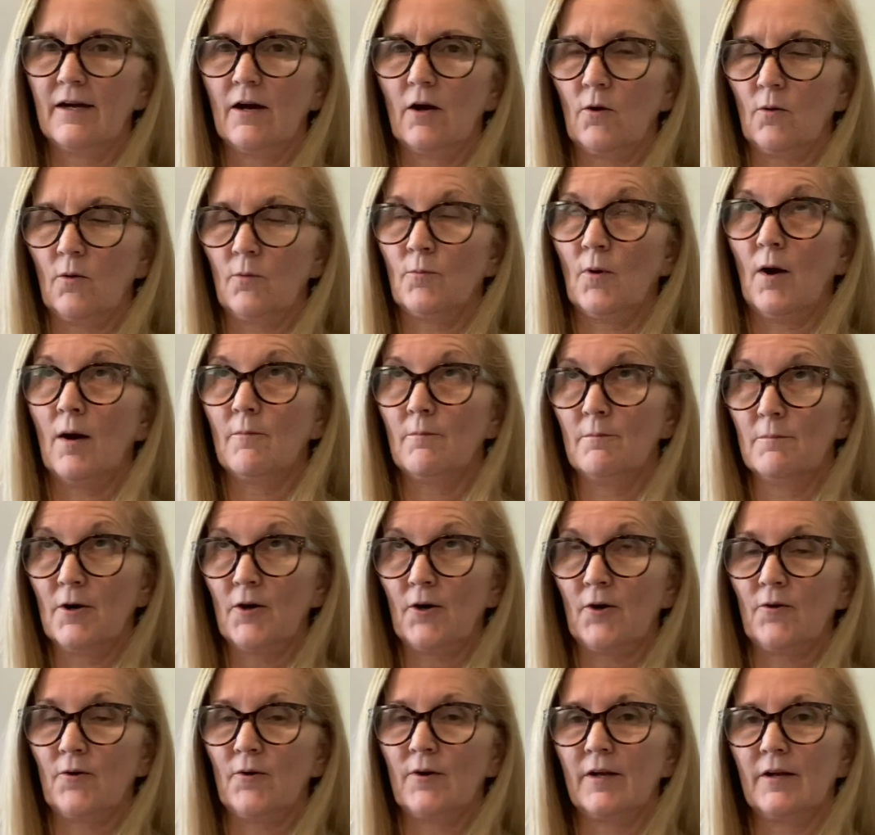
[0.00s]
Or while
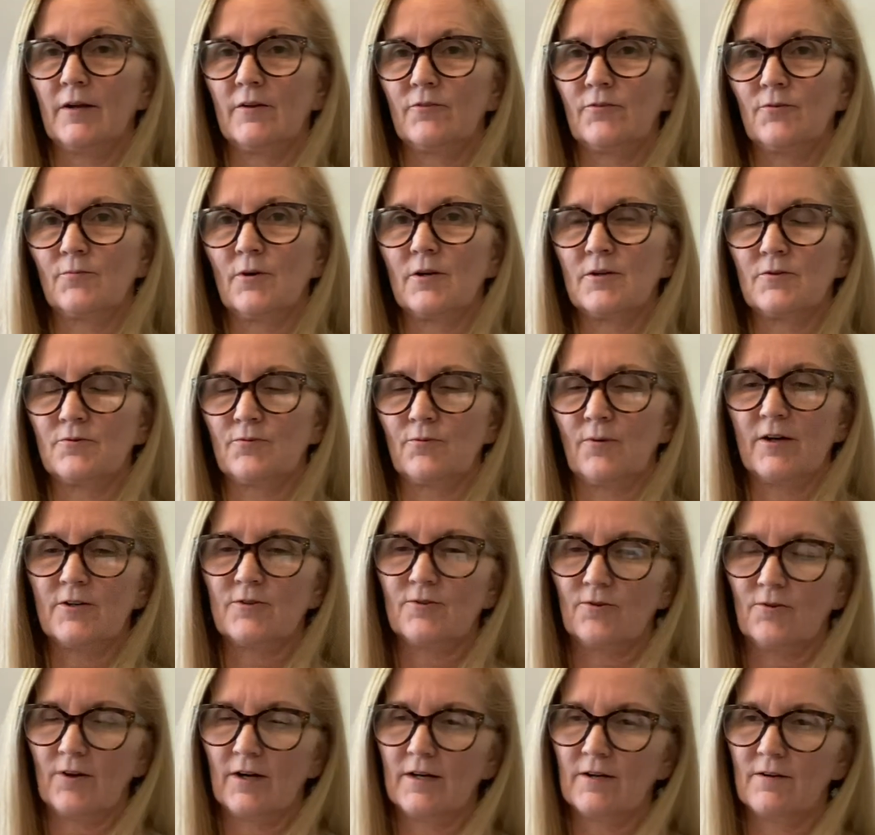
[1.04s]
Mercury is
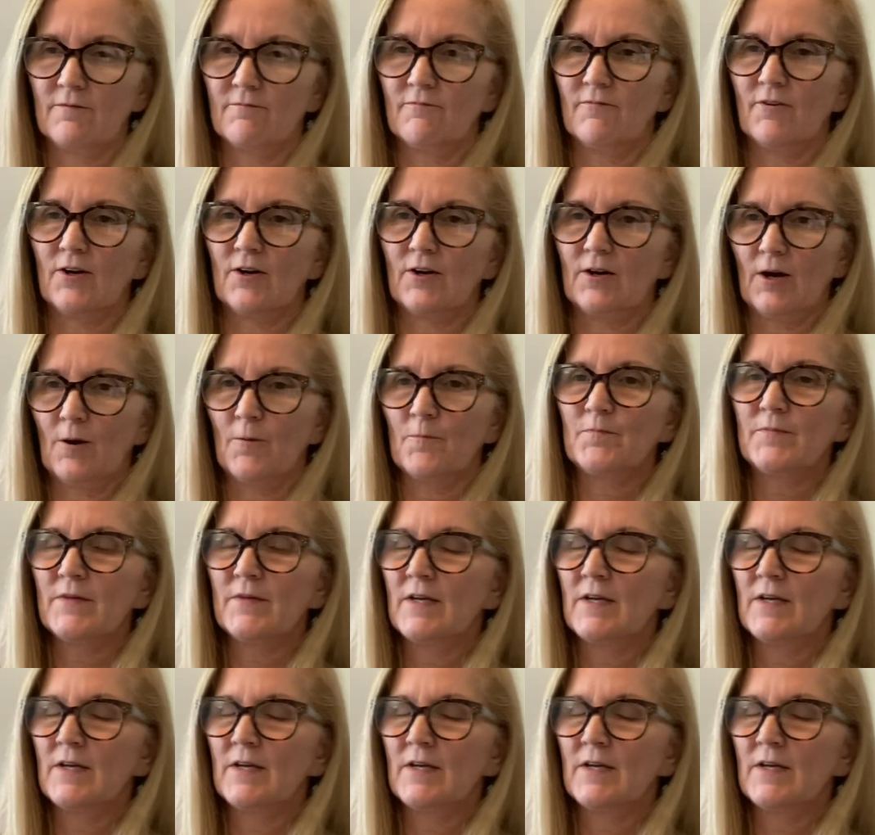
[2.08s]
retrograde in Virgo.